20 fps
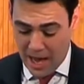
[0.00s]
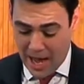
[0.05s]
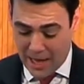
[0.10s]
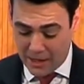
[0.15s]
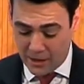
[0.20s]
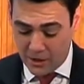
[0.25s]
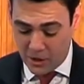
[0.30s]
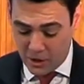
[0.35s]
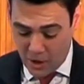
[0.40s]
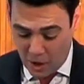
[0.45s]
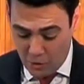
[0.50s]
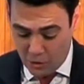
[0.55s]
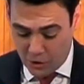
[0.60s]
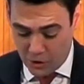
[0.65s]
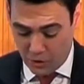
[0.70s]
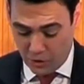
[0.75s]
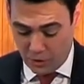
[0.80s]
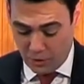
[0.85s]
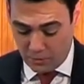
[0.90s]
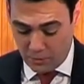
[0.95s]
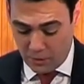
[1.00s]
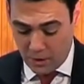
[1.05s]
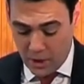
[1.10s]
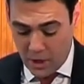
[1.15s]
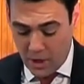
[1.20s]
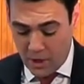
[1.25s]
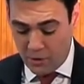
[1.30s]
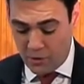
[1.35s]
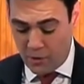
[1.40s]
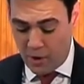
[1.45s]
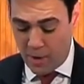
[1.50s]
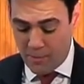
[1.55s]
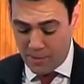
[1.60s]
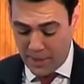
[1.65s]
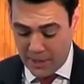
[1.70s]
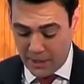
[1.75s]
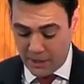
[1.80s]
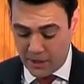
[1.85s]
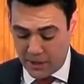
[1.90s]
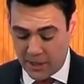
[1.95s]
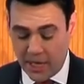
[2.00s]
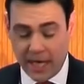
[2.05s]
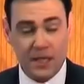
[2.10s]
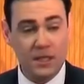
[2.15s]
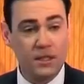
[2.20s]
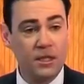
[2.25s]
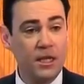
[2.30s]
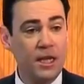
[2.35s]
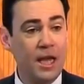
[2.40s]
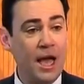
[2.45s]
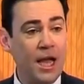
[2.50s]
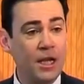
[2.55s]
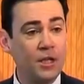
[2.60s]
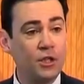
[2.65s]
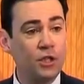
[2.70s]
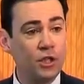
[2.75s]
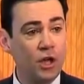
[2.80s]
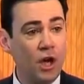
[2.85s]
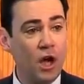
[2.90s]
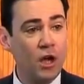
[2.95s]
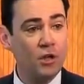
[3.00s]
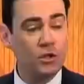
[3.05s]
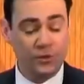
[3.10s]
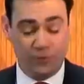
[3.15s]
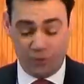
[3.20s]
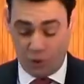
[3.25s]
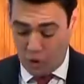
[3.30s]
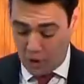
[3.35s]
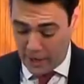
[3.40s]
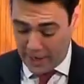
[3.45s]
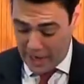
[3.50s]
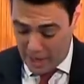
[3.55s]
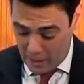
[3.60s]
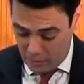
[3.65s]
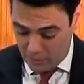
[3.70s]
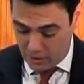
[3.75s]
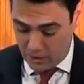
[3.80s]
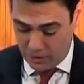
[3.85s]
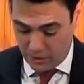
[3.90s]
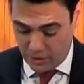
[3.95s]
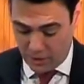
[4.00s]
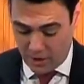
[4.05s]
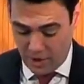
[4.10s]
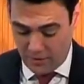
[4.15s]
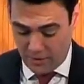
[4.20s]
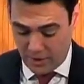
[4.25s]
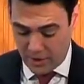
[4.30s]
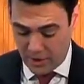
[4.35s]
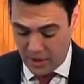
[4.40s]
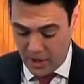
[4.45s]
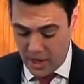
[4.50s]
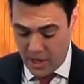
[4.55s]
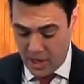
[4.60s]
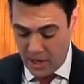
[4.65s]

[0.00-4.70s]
and social, through a means-tested and charged-for council service